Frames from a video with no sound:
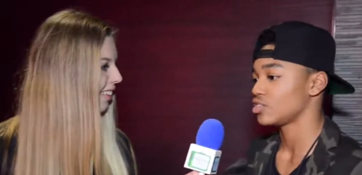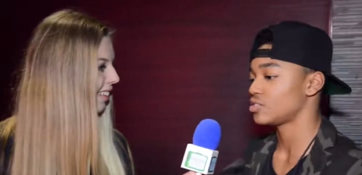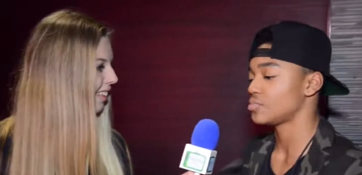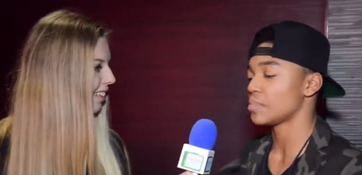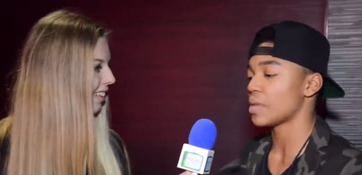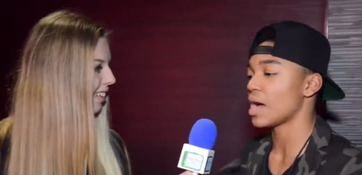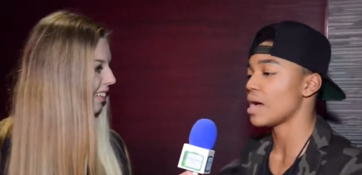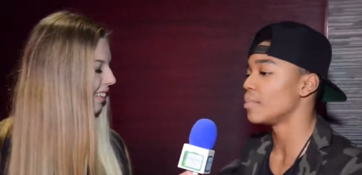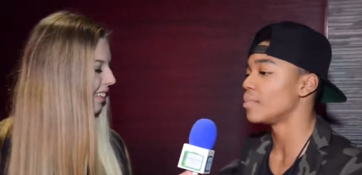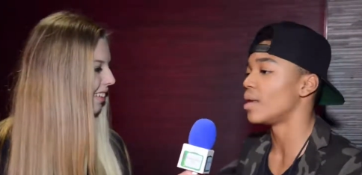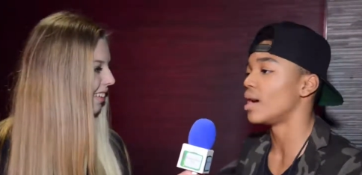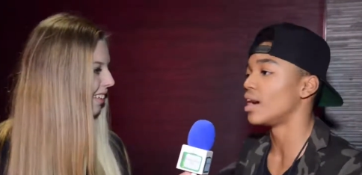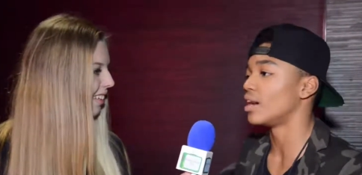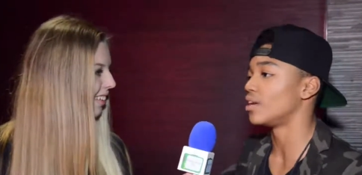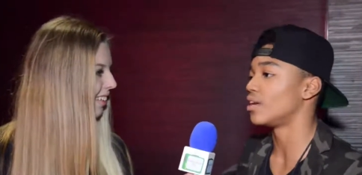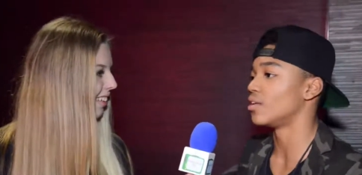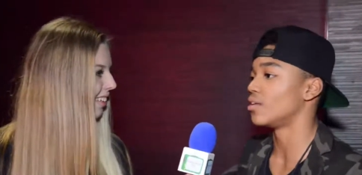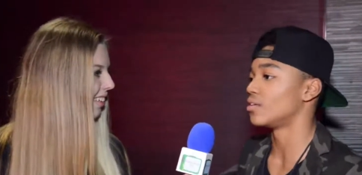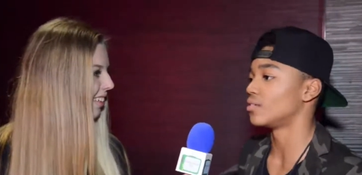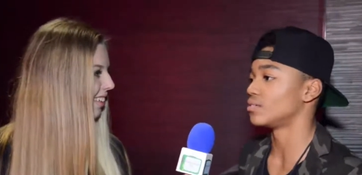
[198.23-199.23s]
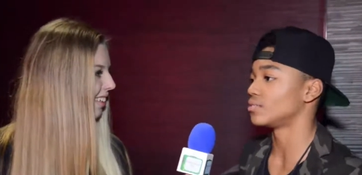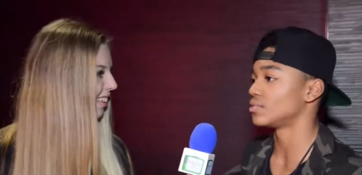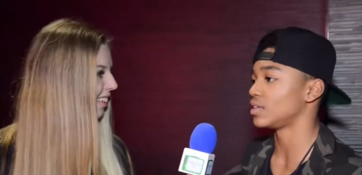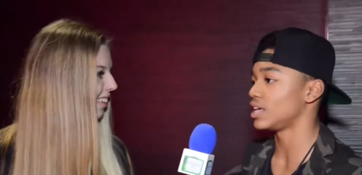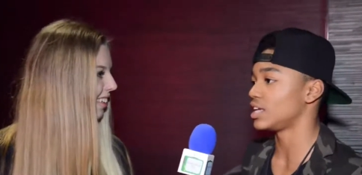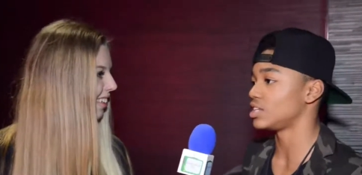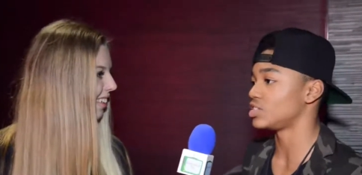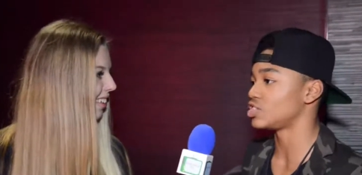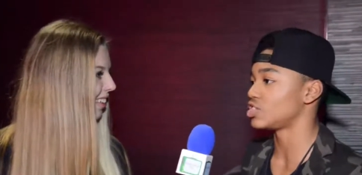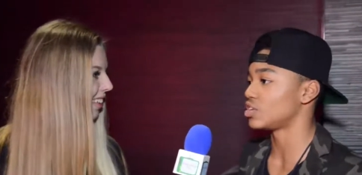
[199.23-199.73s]
Speaker 1: my motto
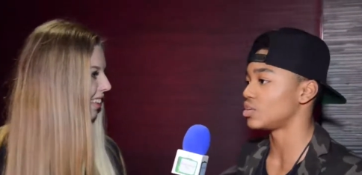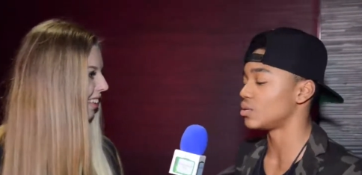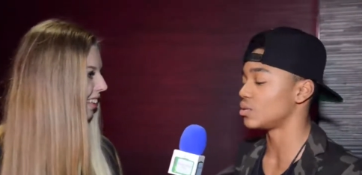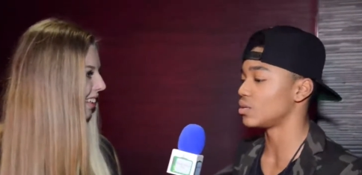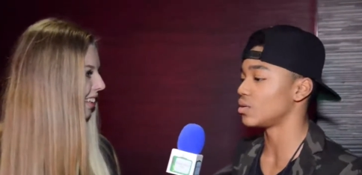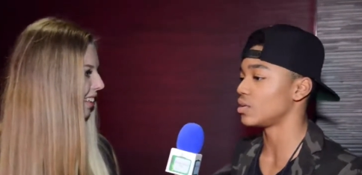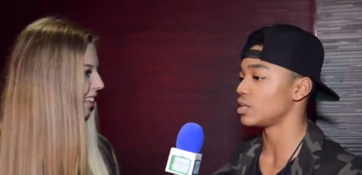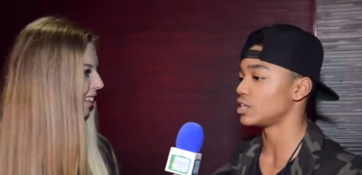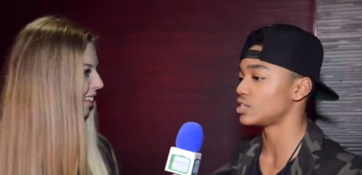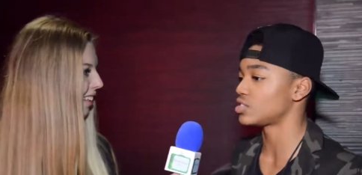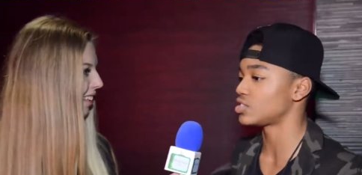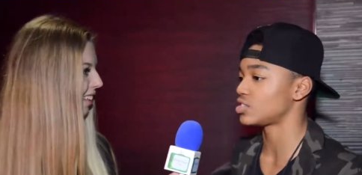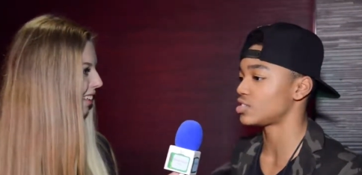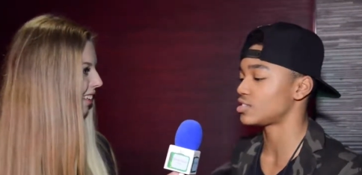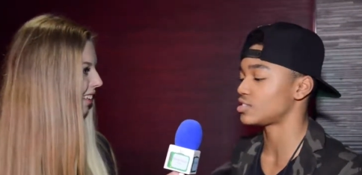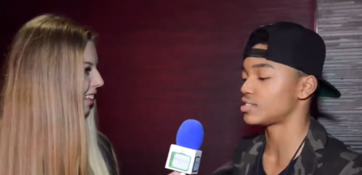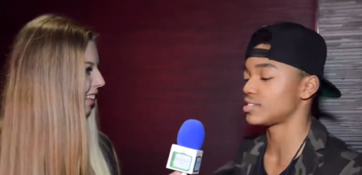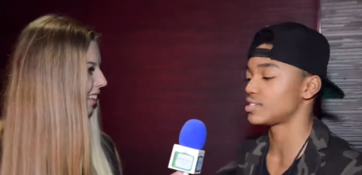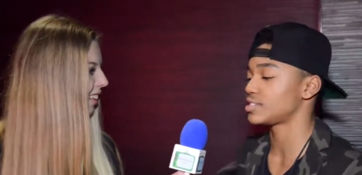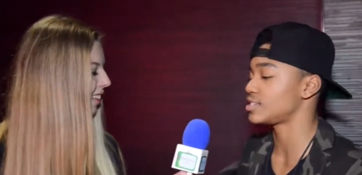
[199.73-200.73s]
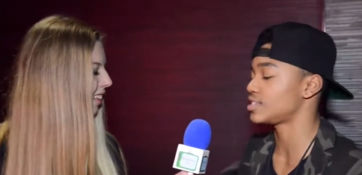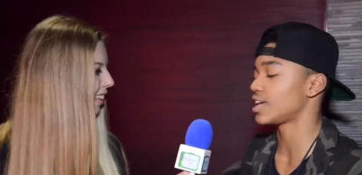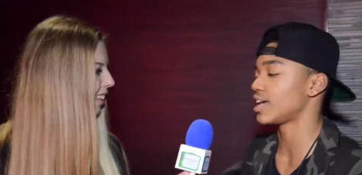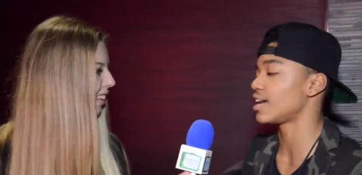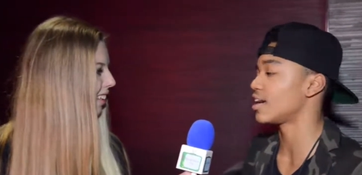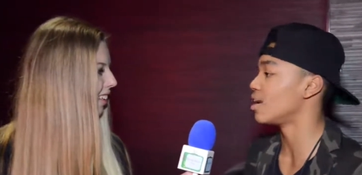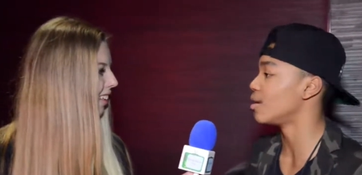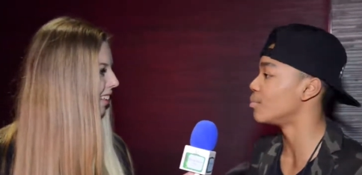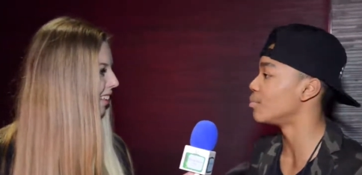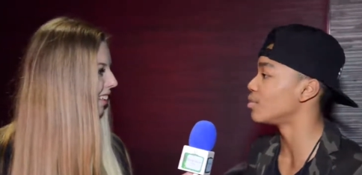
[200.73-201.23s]
in general is just to stay
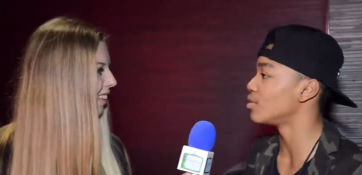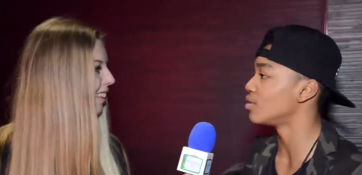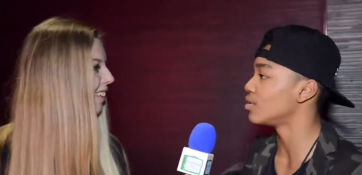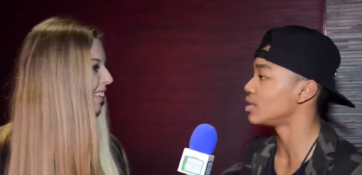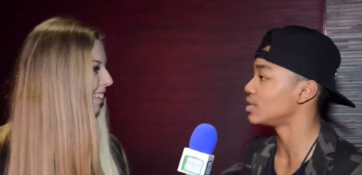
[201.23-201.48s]
humble